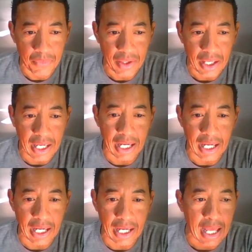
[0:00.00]

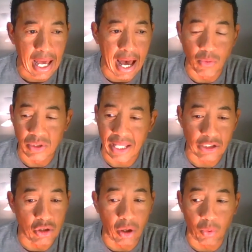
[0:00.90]
And I was like,
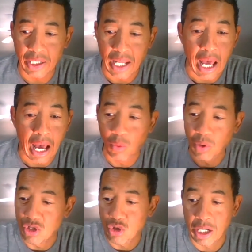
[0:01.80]
you know what? I want
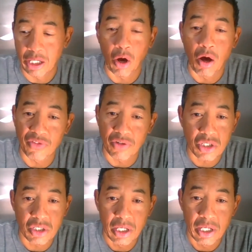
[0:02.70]
to train
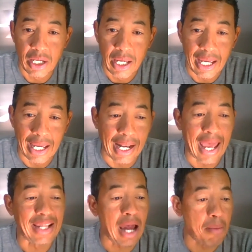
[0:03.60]
golfers. And I
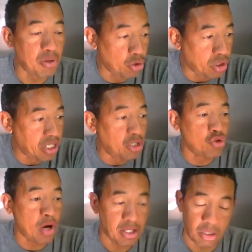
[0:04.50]
had the opportunity to
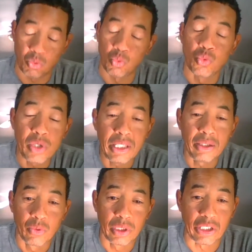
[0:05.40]
train some really,
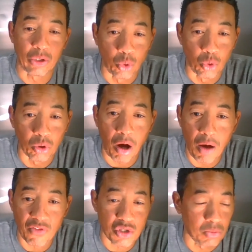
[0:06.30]
really cool
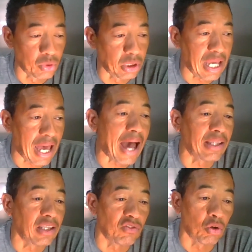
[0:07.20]
golfers, some really high
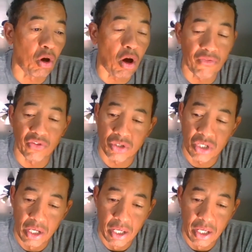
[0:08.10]
level golfers.